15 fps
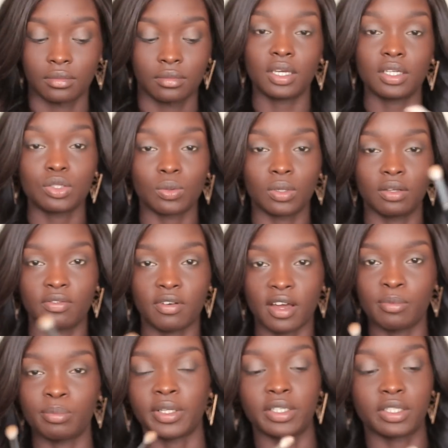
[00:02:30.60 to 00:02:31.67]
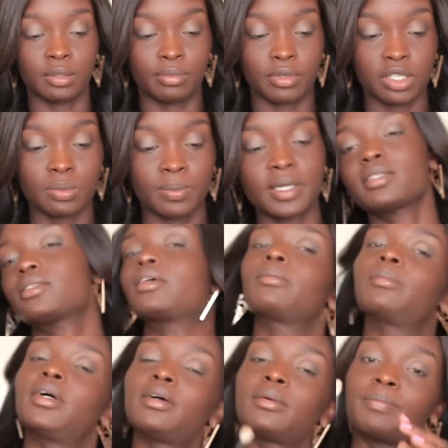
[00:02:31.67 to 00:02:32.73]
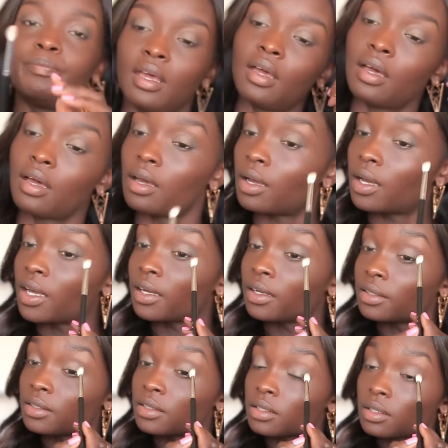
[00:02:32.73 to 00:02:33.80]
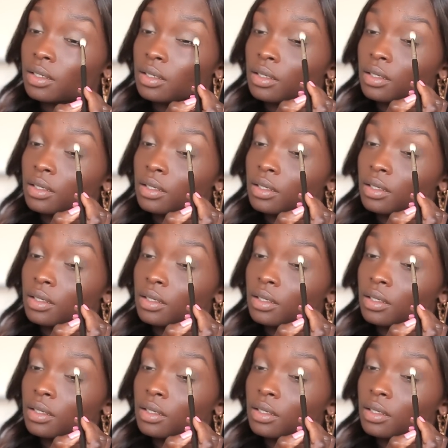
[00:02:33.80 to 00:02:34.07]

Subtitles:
E25 blending brush by Sigma, and